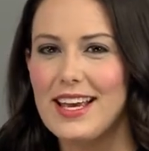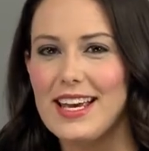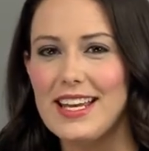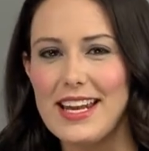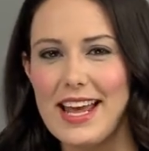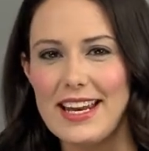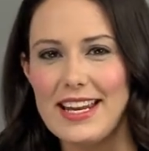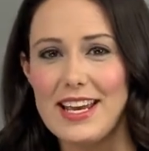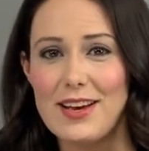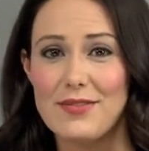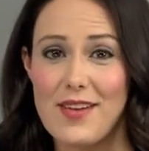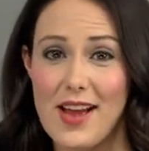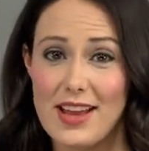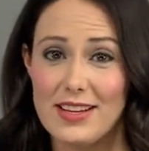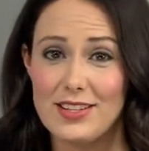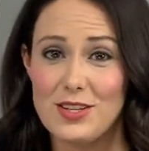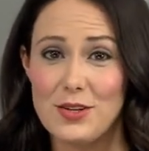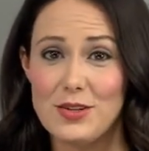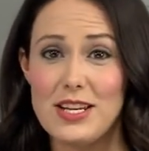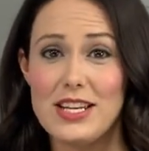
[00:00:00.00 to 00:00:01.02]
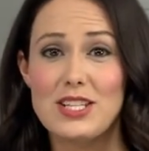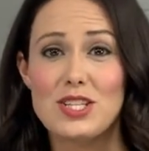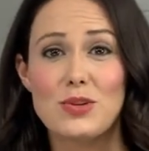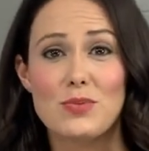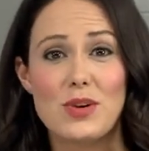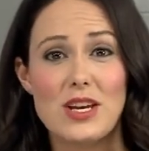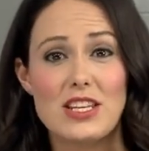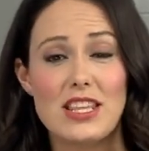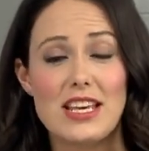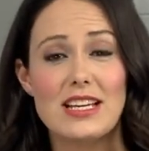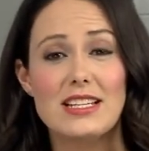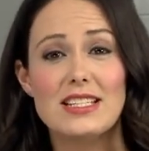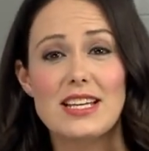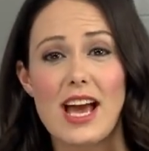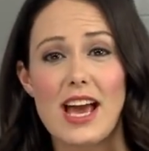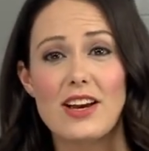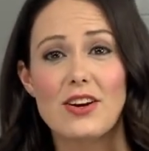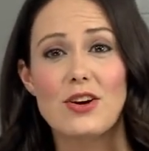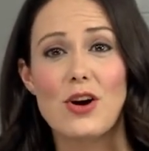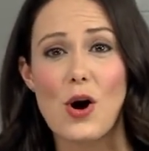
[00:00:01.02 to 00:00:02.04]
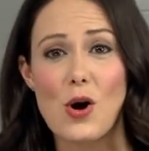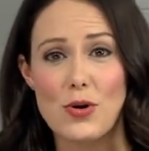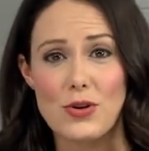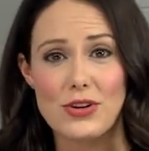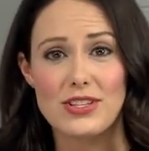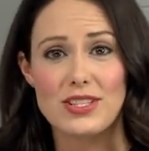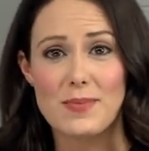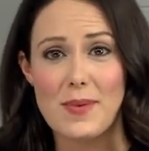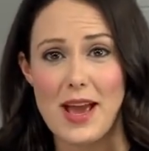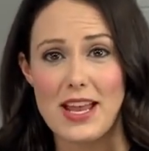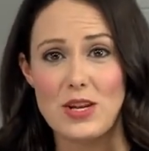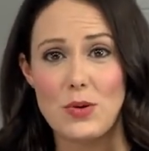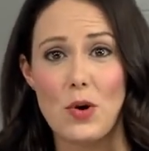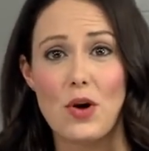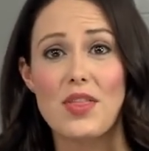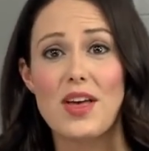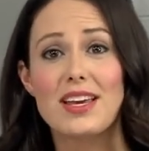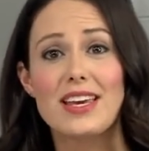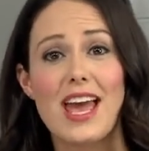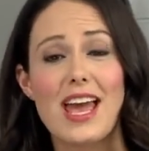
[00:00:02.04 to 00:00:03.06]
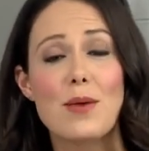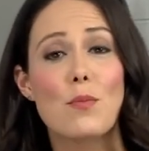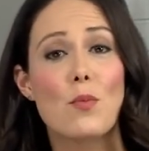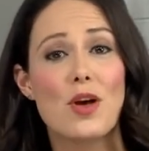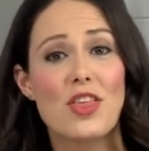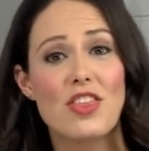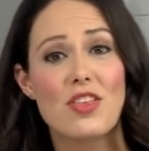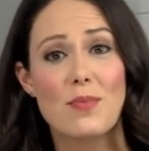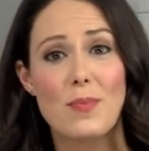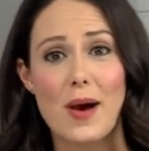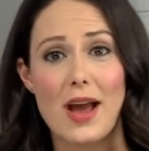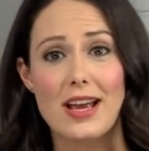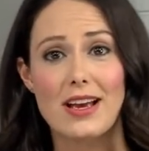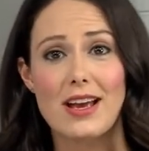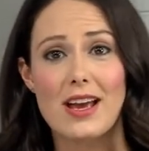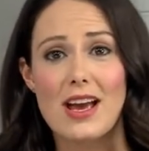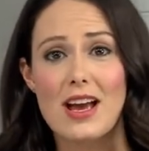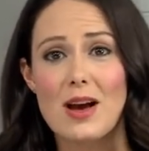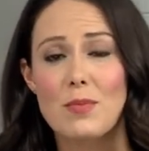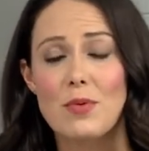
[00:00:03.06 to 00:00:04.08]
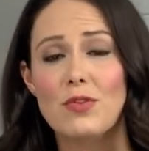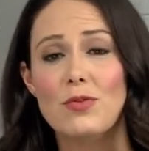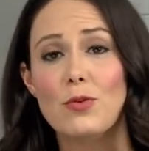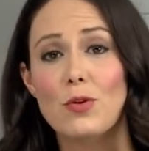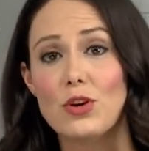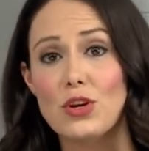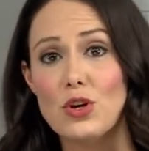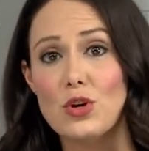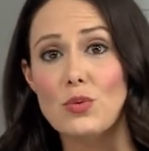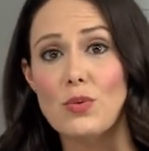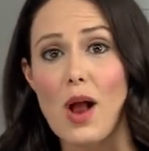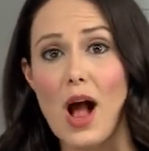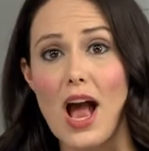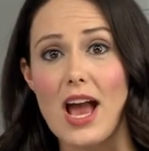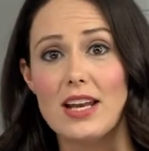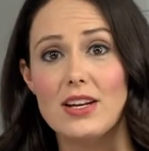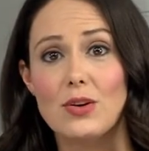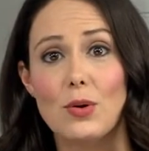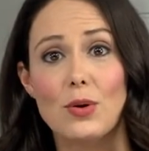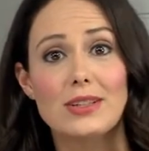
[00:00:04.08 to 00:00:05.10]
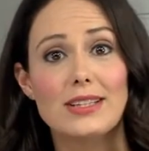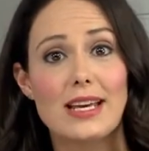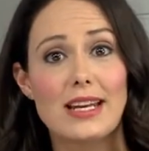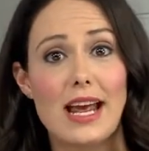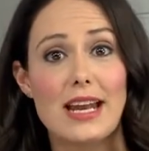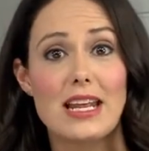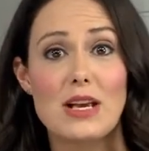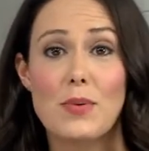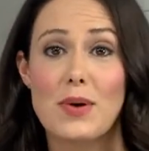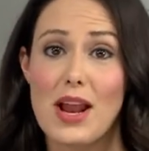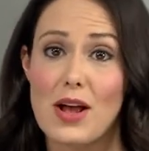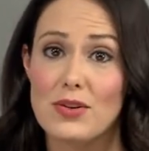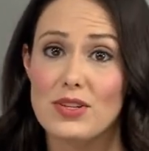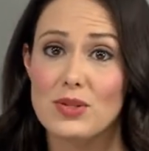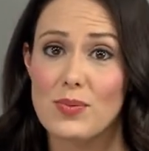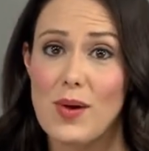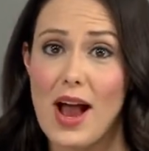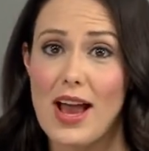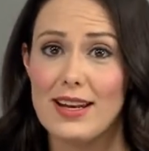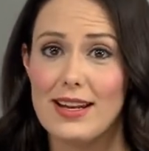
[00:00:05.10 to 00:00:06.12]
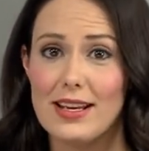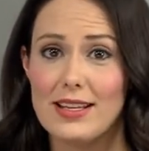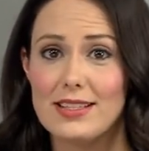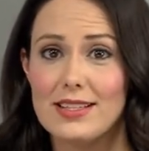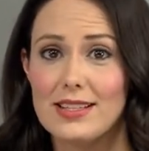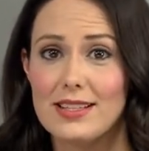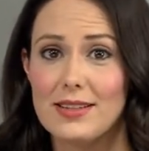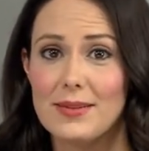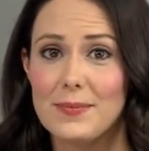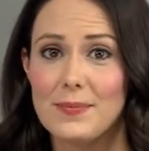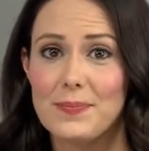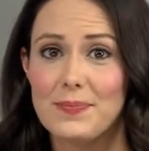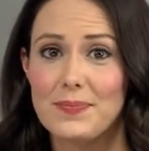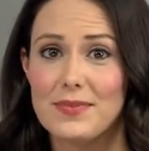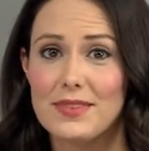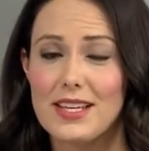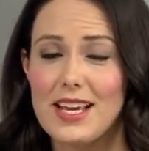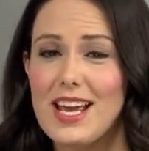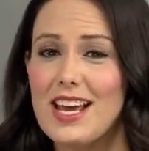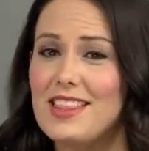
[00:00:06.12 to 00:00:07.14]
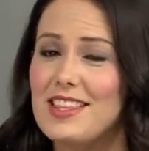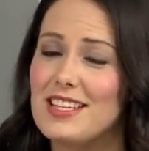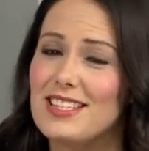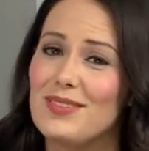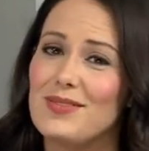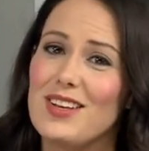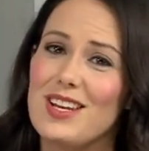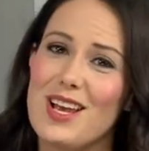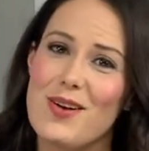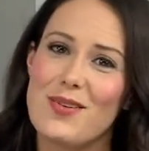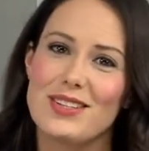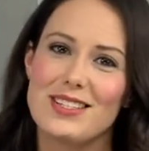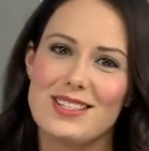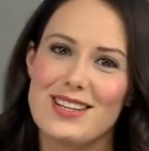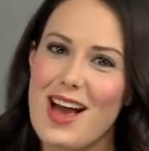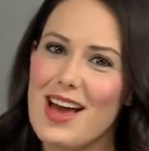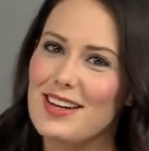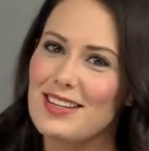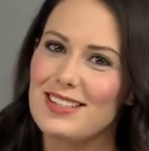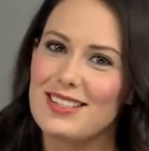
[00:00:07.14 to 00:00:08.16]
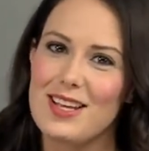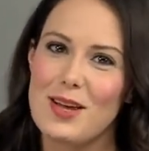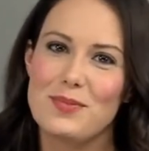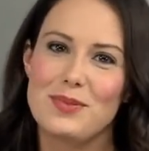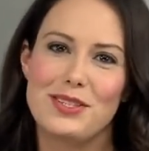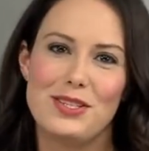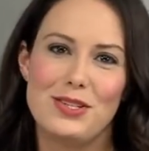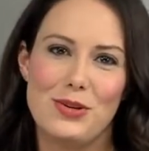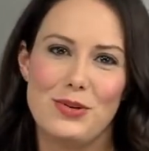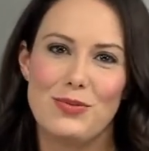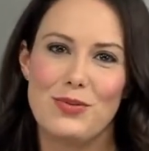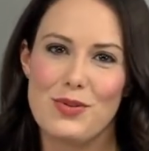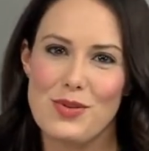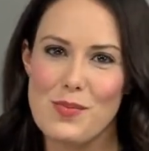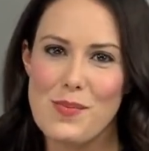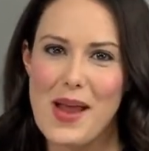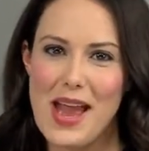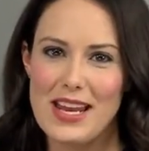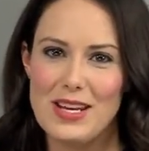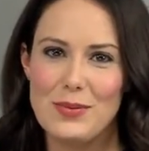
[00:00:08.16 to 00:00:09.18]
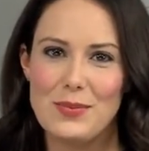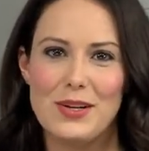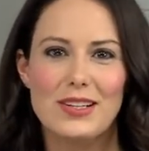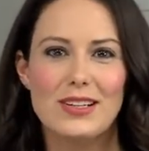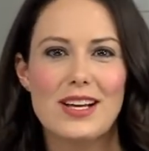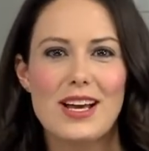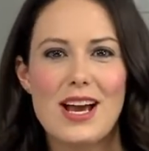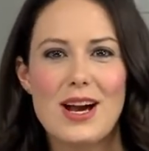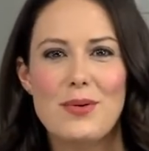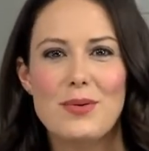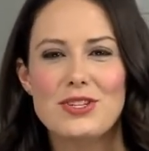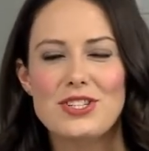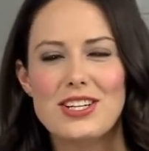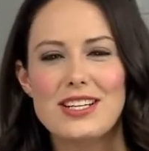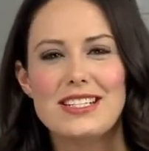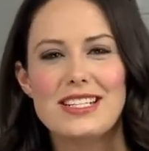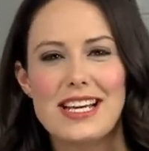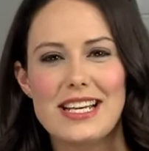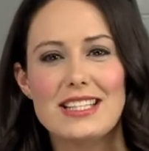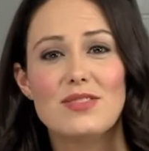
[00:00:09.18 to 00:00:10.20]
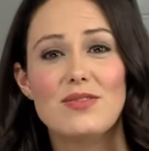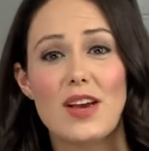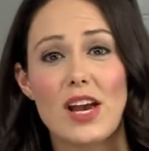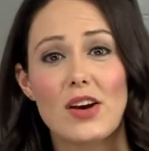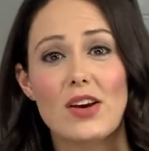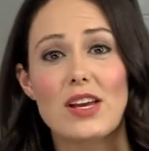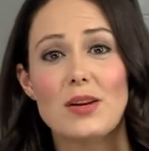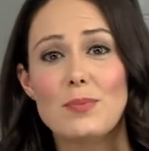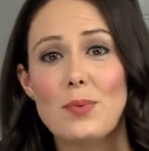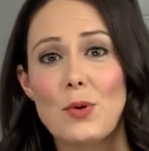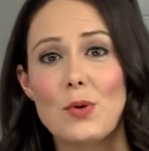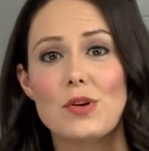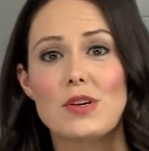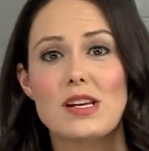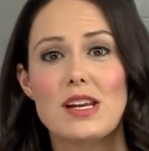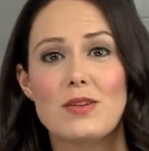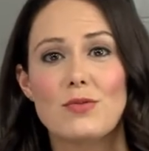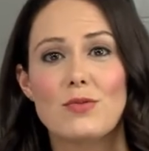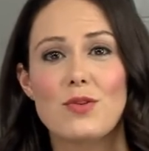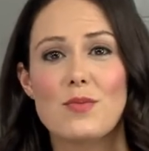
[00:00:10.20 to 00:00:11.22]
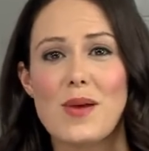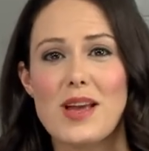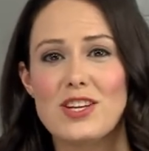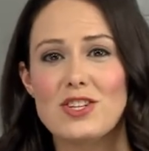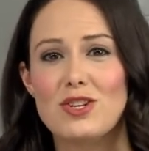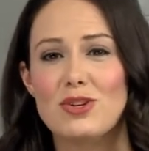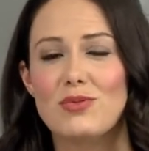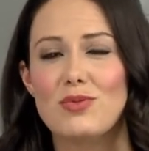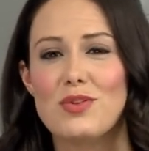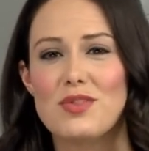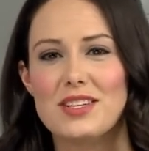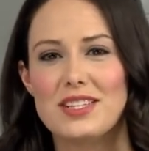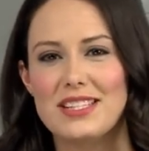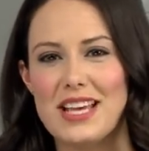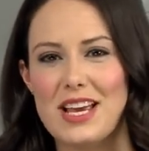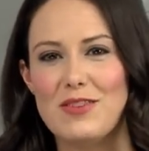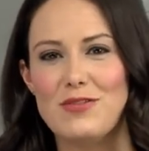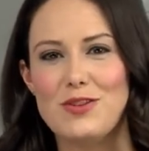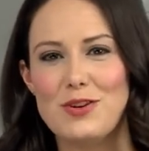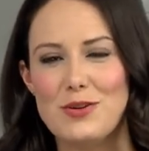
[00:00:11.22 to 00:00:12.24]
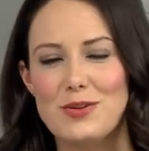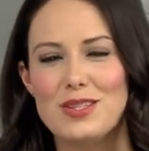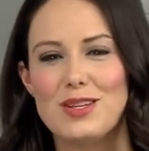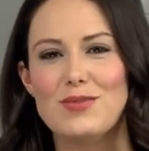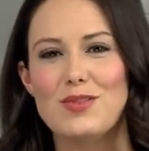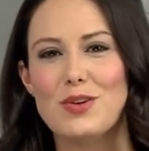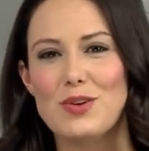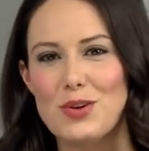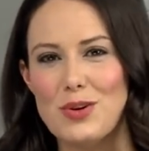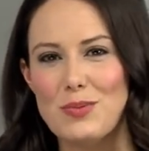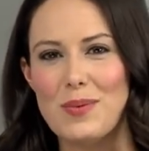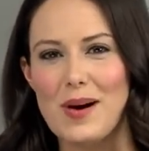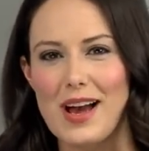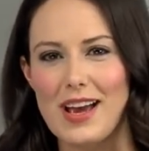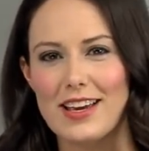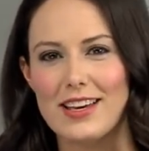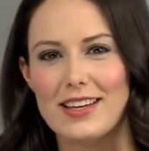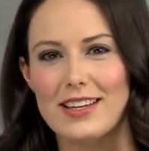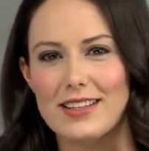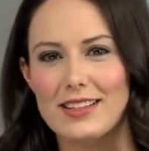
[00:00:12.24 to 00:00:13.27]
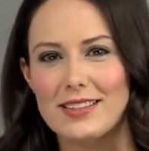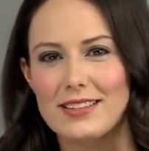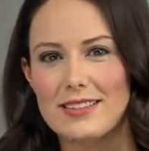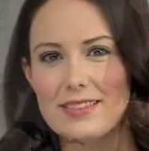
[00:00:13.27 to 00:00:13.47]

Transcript: In any event, you need to read the entire owner's manual that came with the bike before you ride or let anyone else ride it. This video is not a substitute for the manual, which contains very important information for the safe use of your new bike.